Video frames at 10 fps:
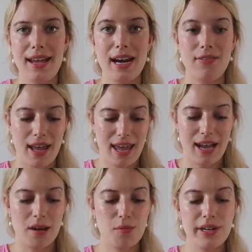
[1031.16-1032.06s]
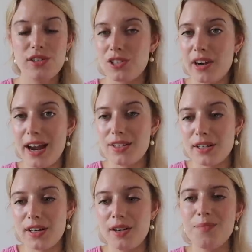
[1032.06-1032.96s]
kind of a hand
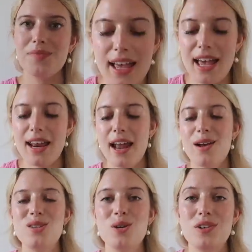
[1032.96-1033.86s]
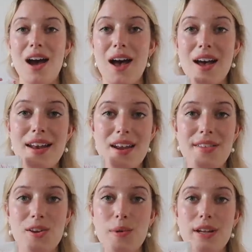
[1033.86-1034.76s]
moisturizer. Then I also got
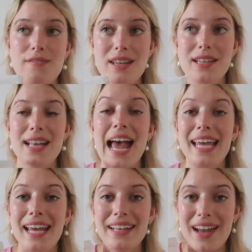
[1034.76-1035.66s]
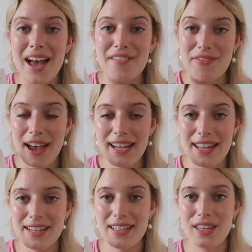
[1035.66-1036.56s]
another one of these. I cannot find
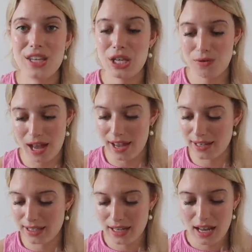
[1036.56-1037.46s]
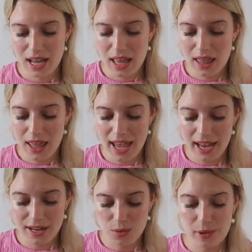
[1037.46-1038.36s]
this in the U S.
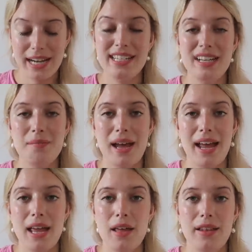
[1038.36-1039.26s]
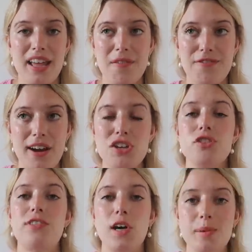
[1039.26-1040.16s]
And when I did my like
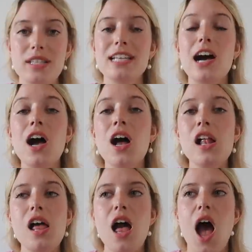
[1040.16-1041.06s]
French pharmacy haul,